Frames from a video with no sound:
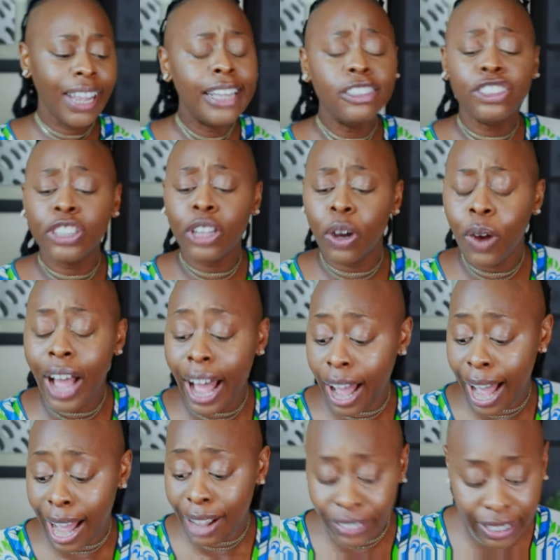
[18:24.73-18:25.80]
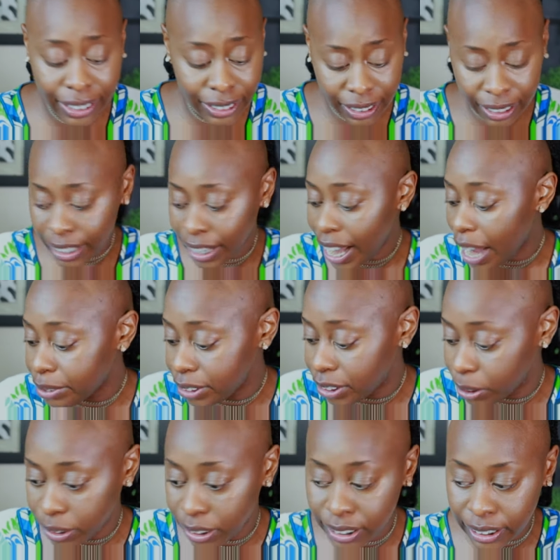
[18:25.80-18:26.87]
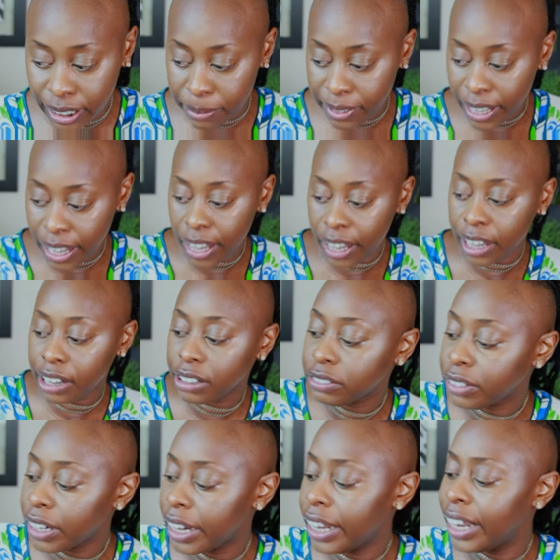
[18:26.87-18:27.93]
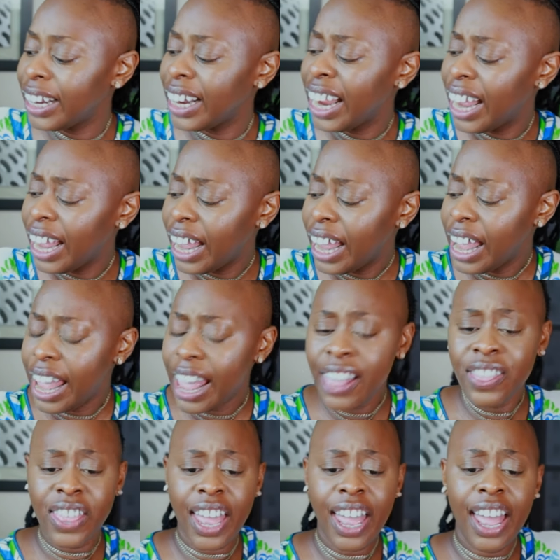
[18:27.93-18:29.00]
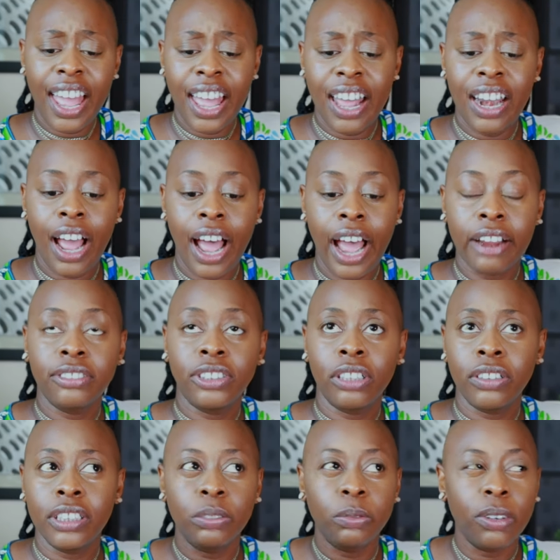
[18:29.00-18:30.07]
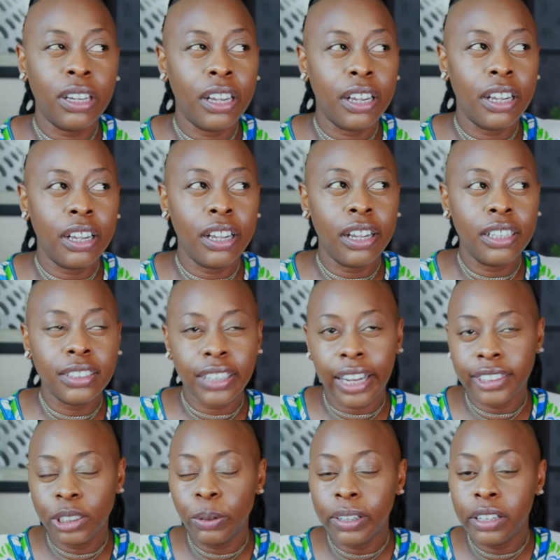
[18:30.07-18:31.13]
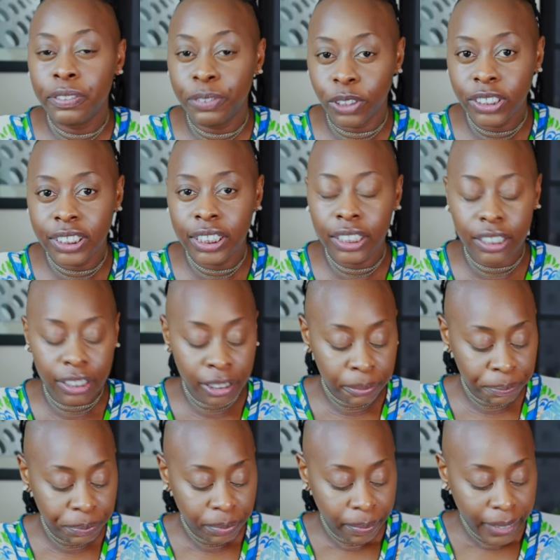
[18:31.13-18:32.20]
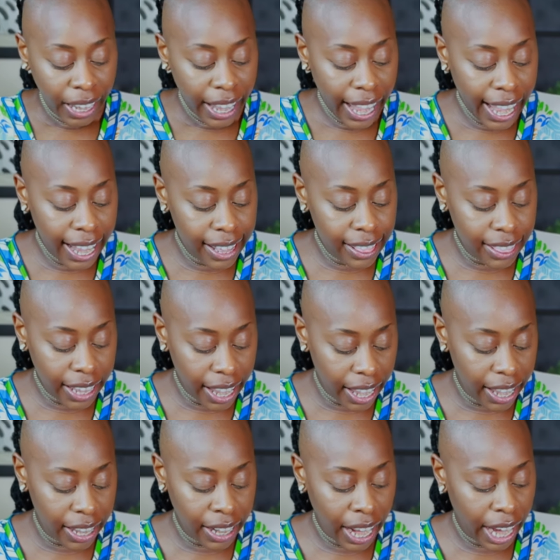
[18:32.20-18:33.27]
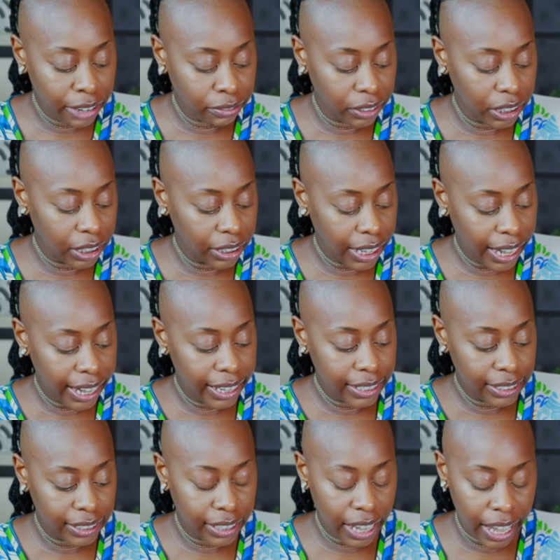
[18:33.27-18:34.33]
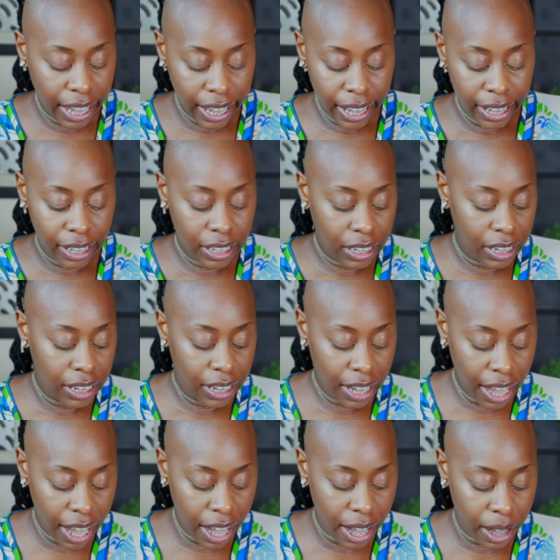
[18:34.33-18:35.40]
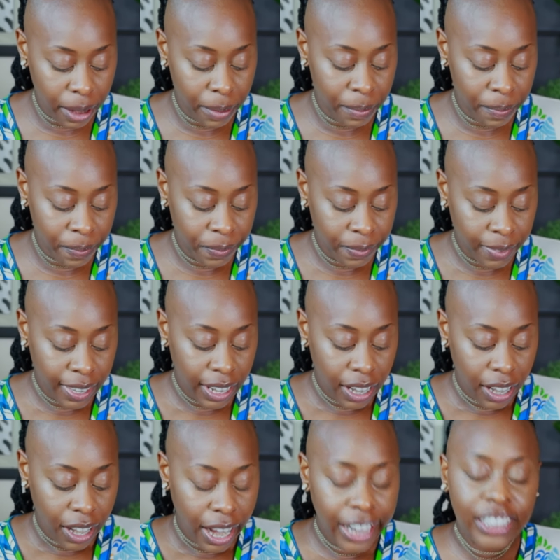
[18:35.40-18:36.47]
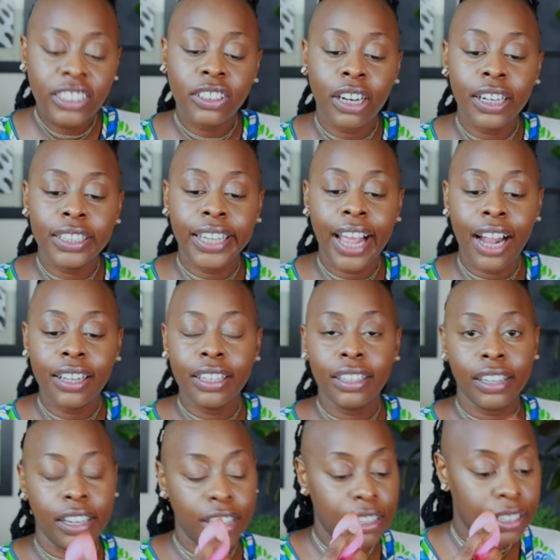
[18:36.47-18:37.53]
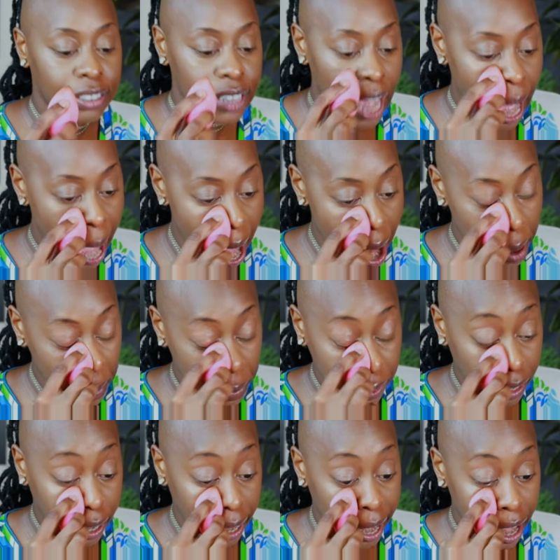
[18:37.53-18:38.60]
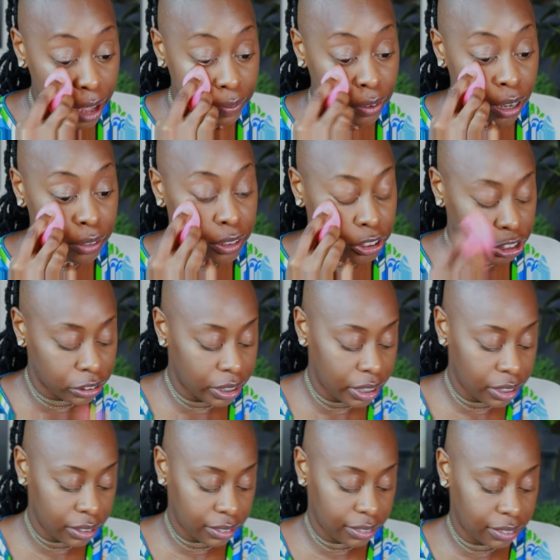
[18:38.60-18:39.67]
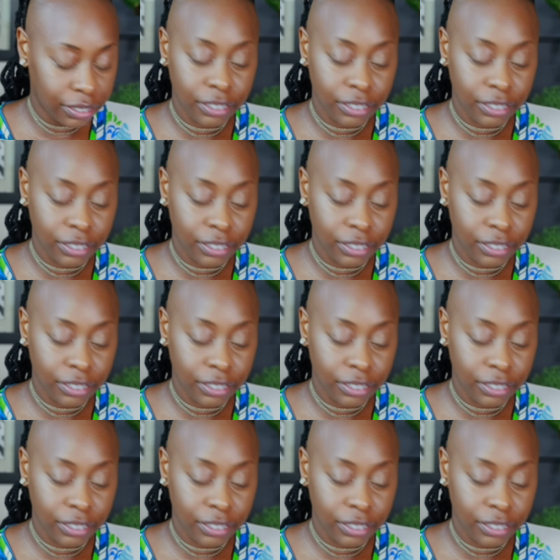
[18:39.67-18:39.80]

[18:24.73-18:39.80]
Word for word: And so obviously I was doing the same thing, right? And then I, so this was like 2014. And then I realized that um, I started calculating the time that I have on the train,